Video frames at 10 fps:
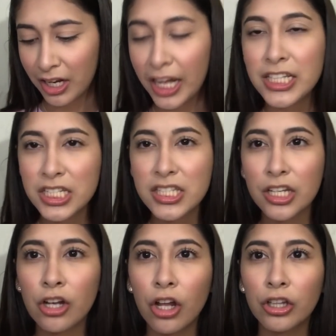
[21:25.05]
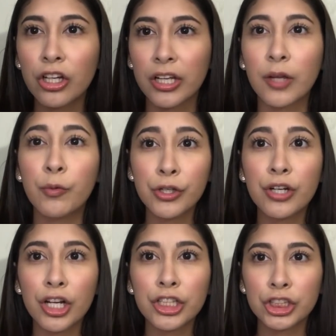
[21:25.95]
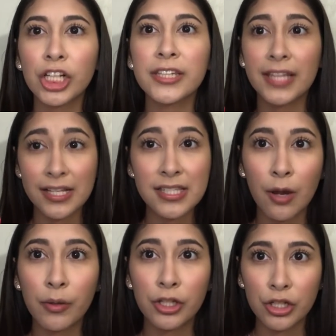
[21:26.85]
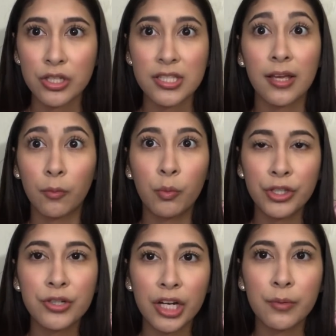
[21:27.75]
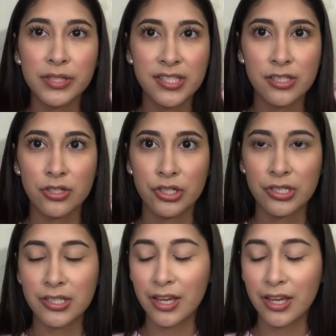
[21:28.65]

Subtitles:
Like, does it not look like when you cut a shirt, that's how it looks, like when you cut it with scissors?